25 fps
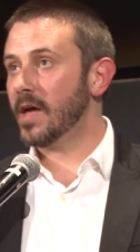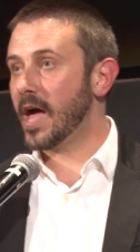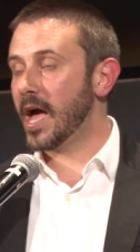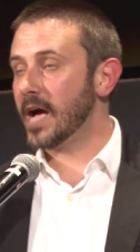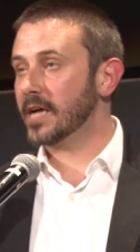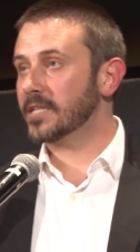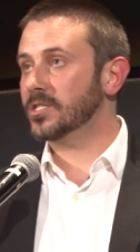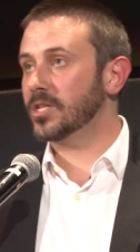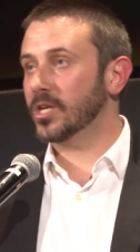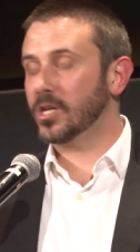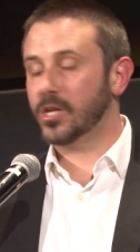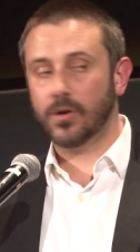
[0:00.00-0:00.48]

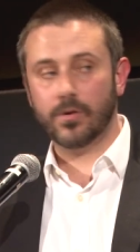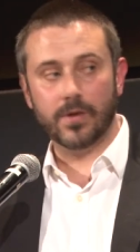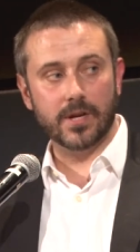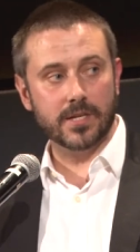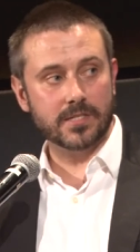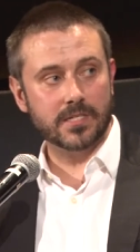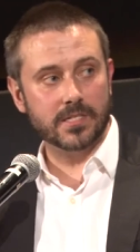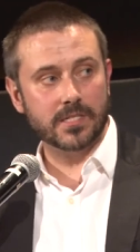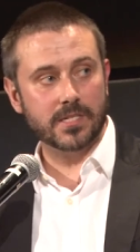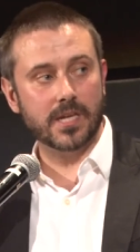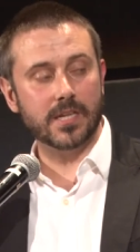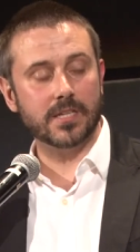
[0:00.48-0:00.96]
execute
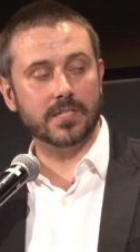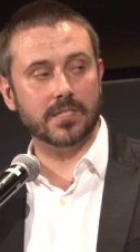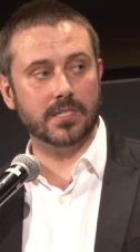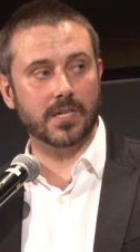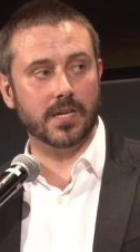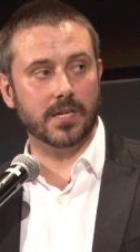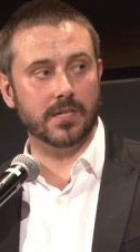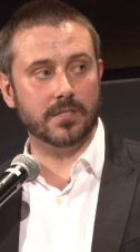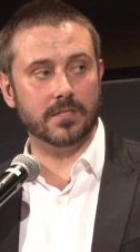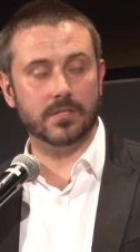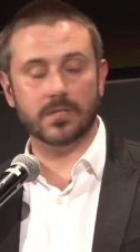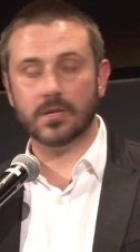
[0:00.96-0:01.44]
its
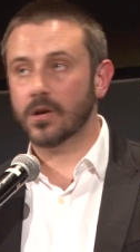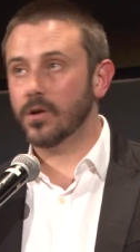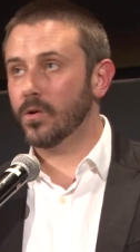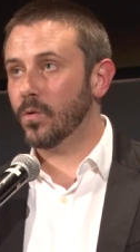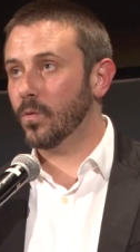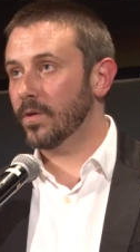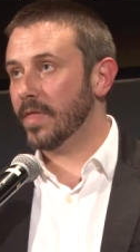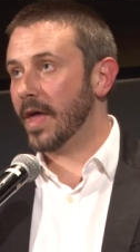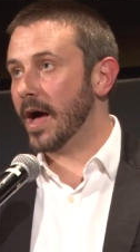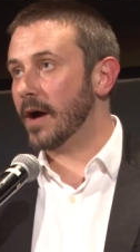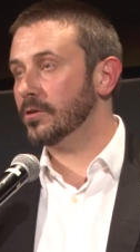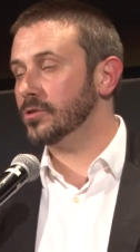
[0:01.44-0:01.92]
citizens
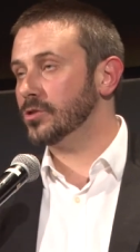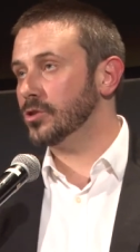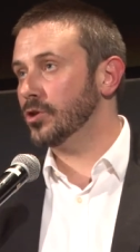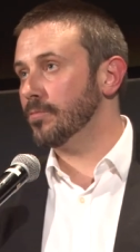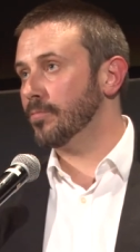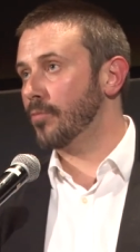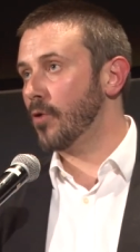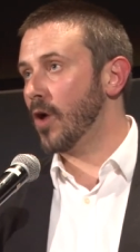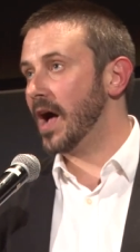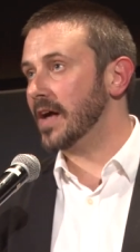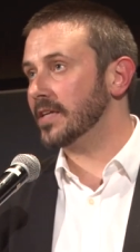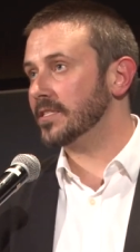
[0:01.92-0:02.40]
without
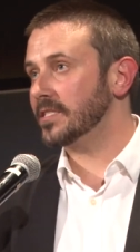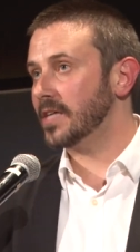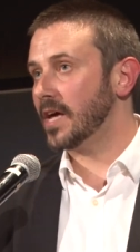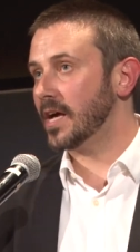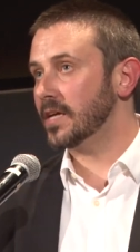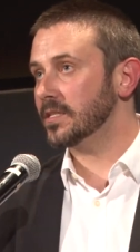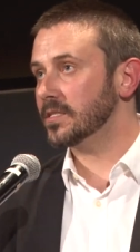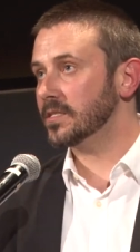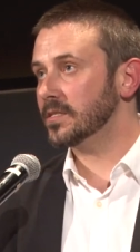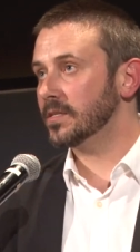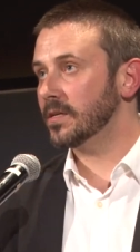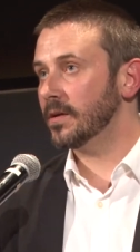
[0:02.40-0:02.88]
due
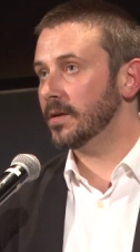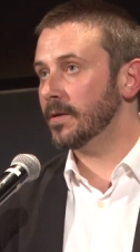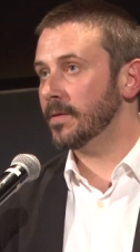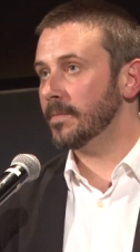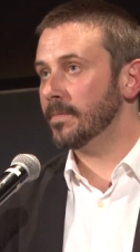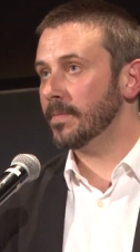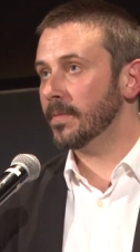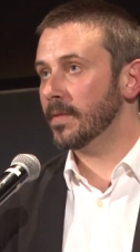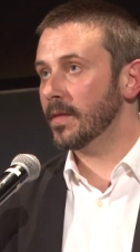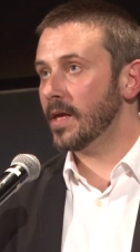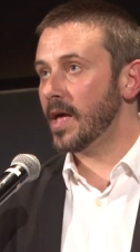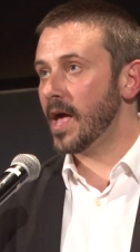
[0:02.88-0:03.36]
process.
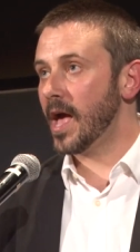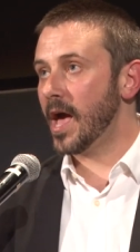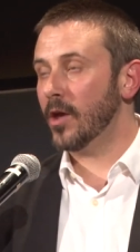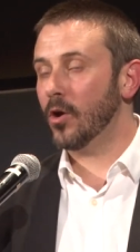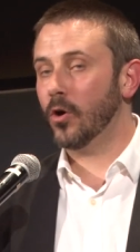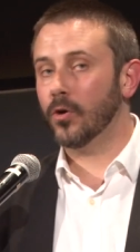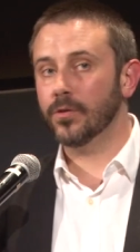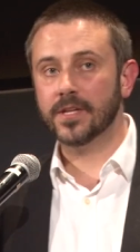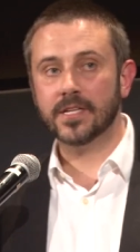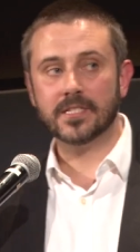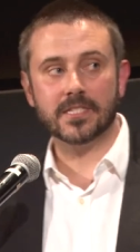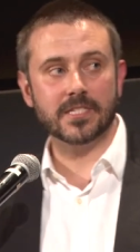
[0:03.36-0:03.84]
And
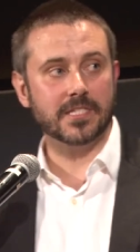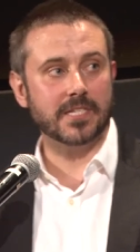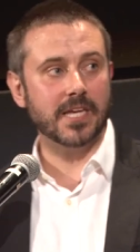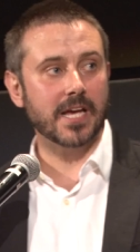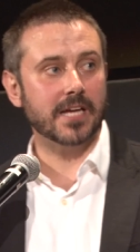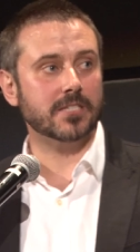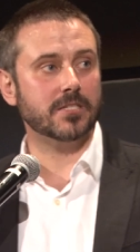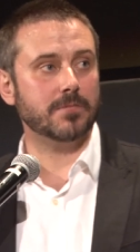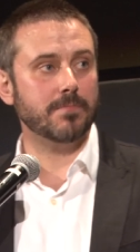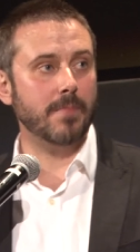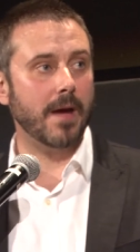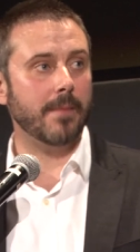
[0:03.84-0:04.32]
only
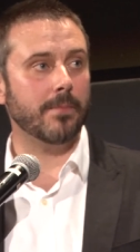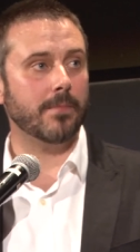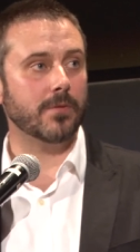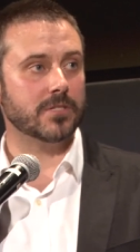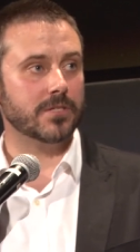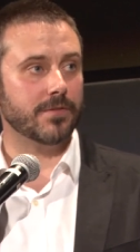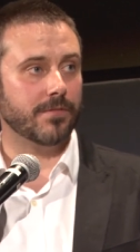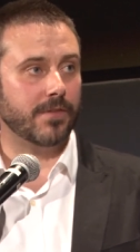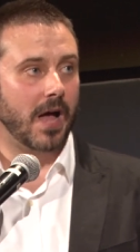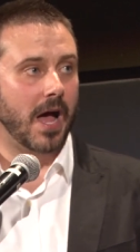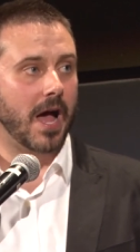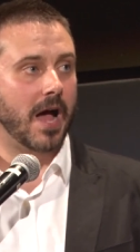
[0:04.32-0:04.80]
six
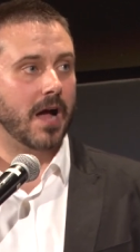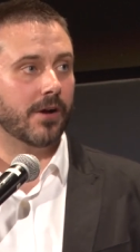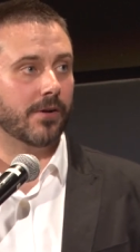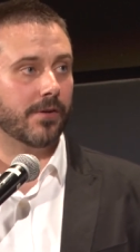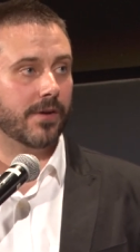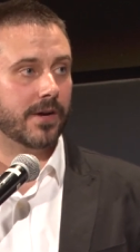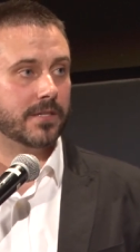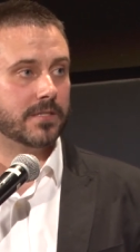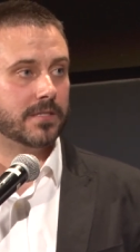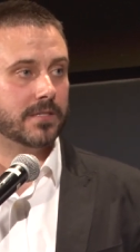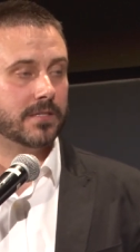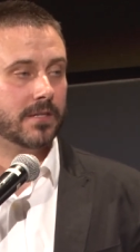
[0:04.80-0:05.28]
members of
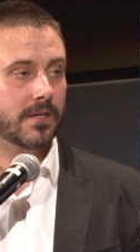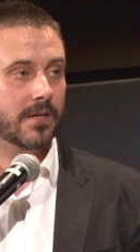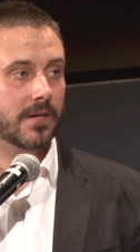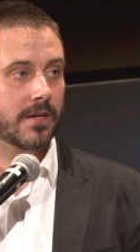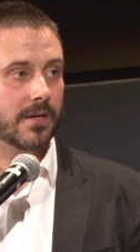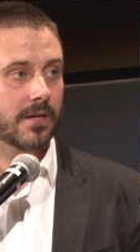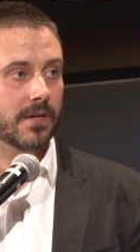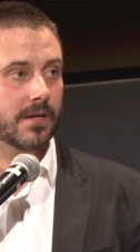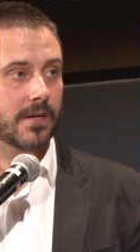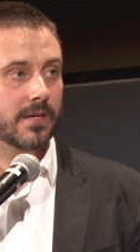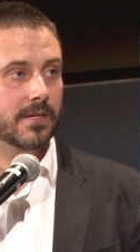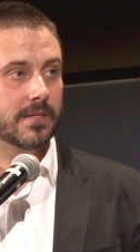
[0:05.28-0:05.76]
Congress
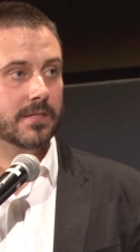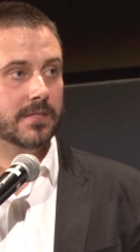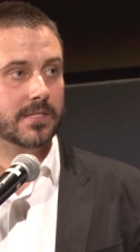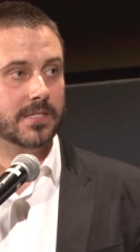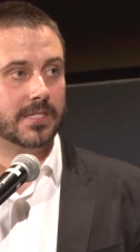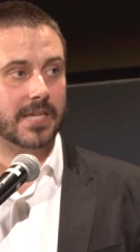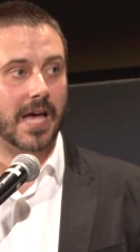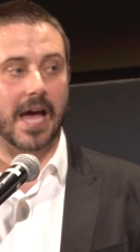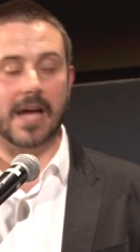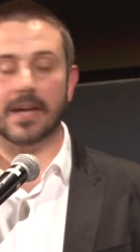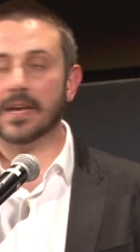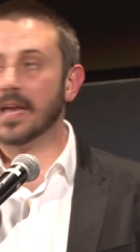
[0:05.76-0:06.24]

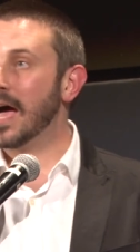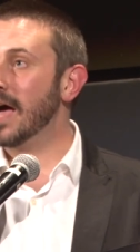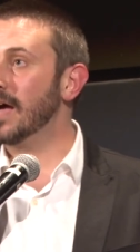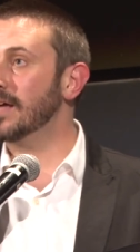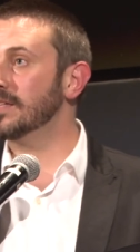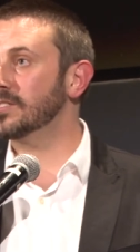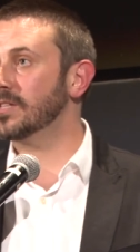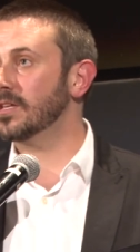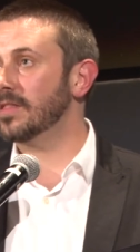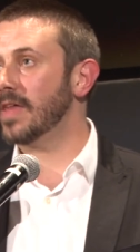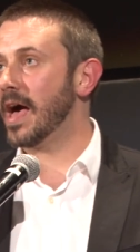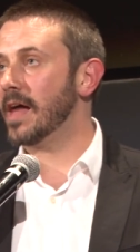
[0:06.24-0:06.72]
signed
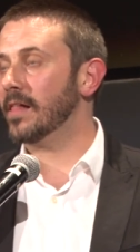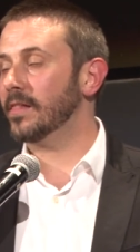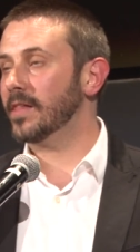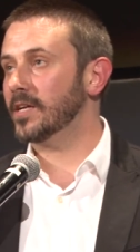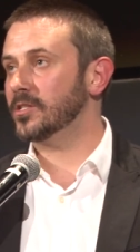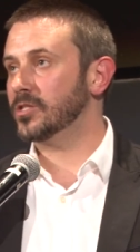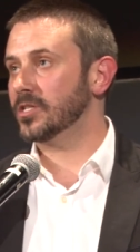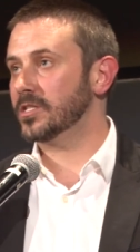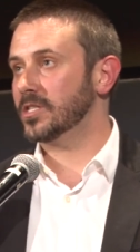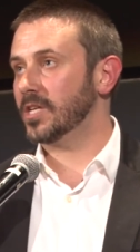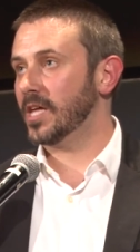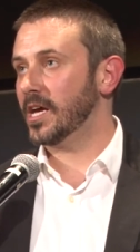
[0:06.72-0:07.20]
on to that
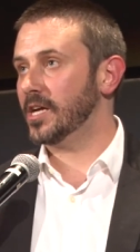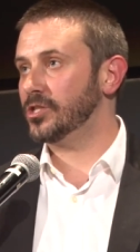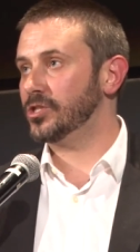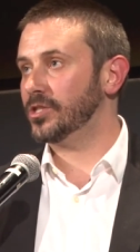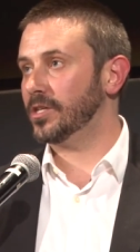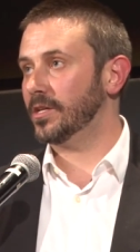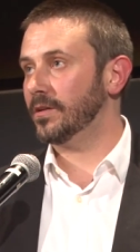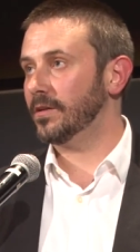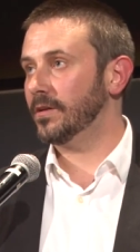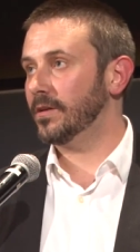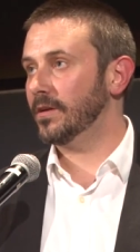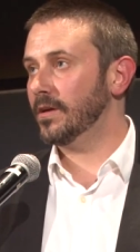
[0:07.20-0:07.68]

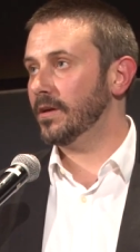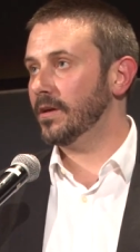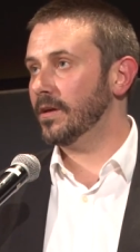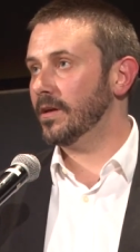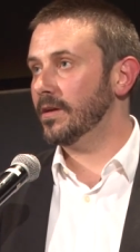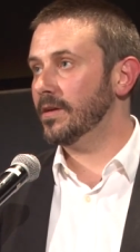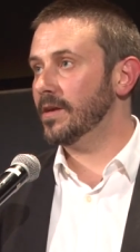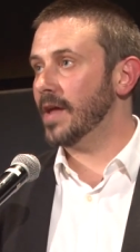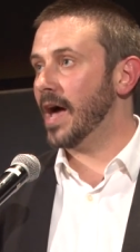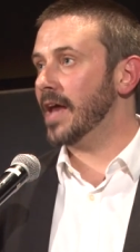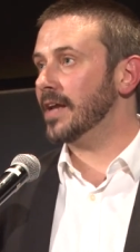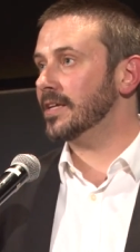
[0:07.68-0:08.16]
legislation.
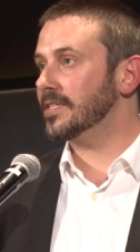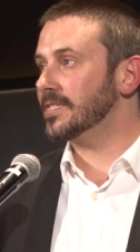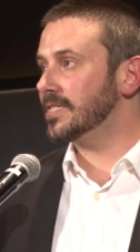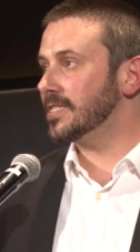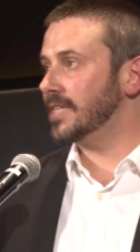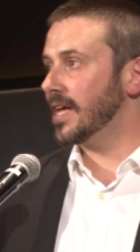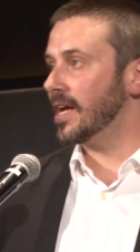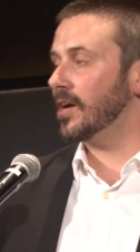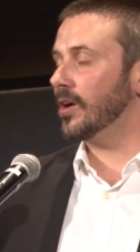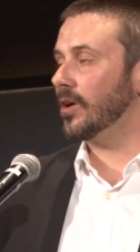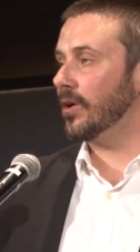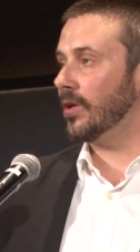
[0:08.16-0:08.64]
Not a
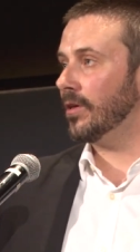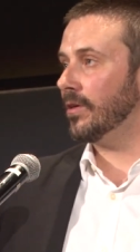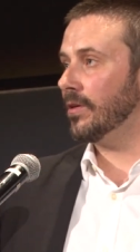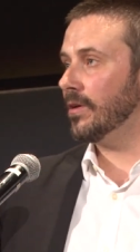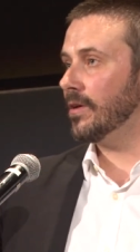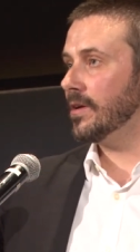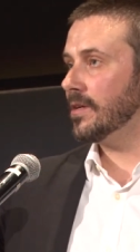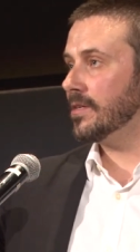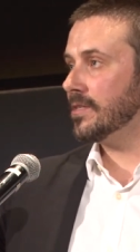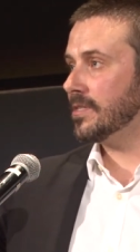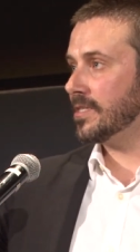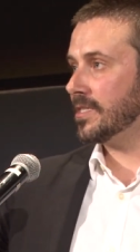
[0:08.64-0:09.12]

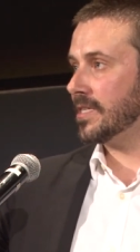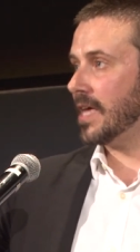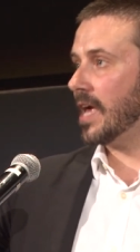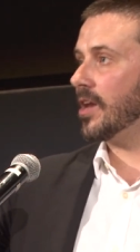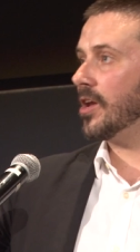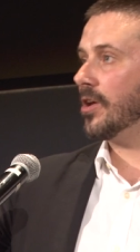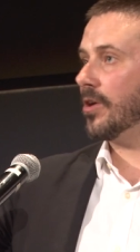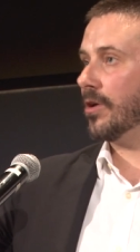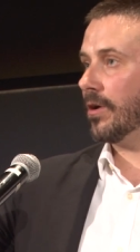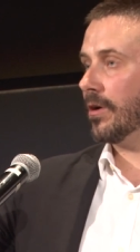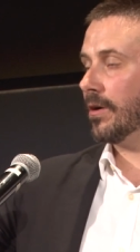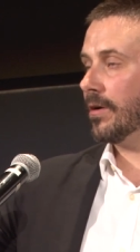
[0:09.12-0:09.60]
single
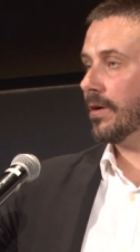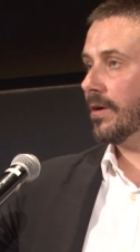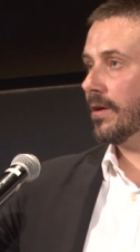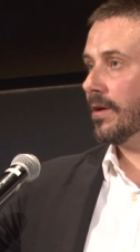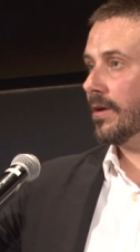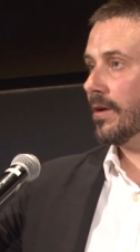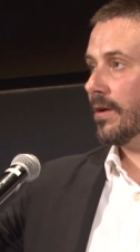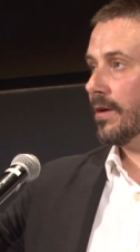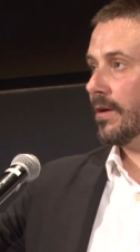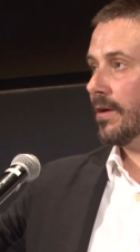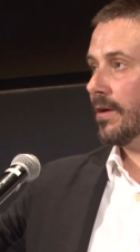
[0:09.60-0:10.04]
senator.